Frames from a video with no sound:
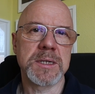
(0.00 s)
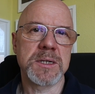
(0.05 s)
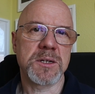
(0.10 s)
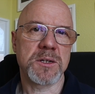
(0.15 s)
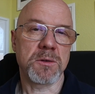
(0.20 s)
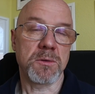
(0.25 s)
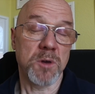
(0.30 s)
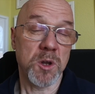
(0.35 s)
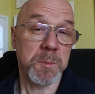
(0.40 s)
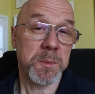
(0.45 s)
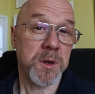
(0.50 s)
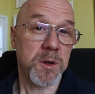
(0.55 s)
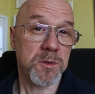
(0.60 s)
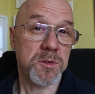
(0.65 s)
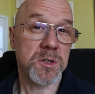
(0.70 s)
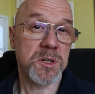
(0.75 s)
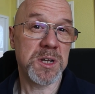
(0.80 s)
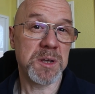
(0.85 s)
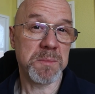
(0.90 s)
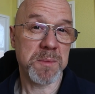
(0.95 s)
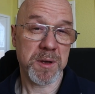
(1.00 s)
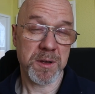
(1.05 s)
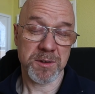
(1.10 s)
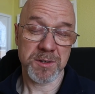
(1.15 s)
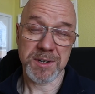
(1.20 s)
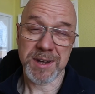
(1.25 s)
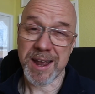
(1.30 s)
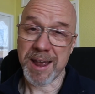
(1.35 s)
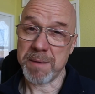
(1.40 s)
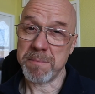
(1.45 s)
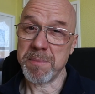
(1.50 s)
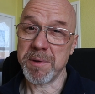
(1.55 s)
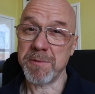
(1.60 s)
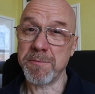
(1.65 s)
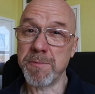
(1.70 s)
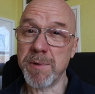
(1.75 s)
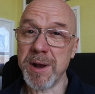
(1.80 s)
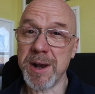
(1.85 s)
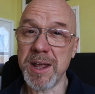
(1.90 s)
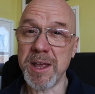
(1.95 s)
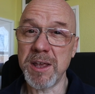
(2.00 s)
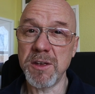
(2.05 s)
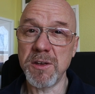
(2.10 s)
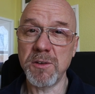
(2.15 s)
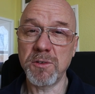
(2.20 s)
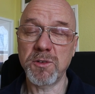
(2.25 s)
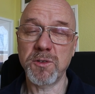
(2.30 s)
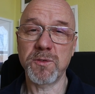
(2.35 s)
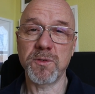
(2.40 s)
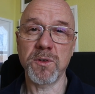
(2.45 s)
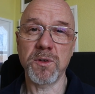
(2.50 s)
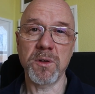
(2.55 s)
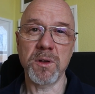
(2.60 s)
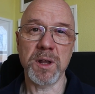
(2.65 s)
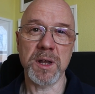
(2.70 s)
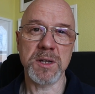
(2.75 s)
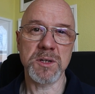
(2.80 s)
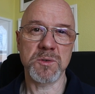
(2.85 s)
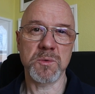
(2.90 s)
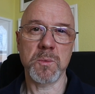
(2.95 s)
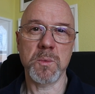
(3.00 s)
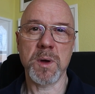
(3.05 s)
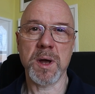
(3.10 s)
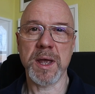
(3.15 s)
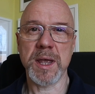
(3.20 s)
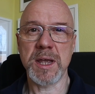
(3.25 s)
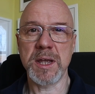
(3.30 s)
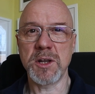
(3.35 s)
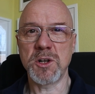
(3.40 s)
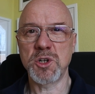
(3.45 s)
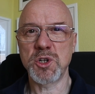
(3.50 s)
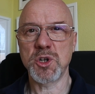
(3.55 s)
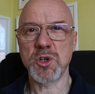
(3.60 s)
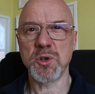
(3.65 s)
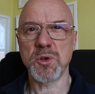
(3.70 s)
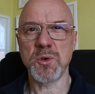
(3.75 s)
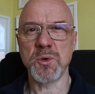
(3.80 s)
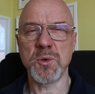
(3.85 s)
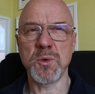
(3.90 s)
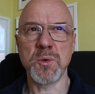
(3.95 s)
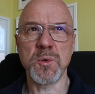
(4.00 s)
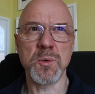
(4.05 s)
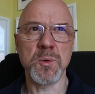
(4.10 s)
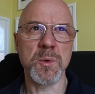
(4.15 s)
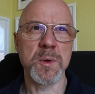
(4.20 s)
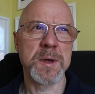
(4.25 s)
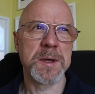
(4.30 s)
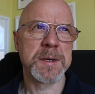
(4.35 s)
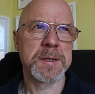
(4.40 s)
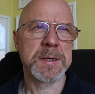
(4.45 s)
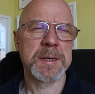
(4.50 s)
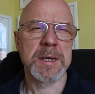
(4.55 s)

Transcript: So luminosity masks can be really useful as a way to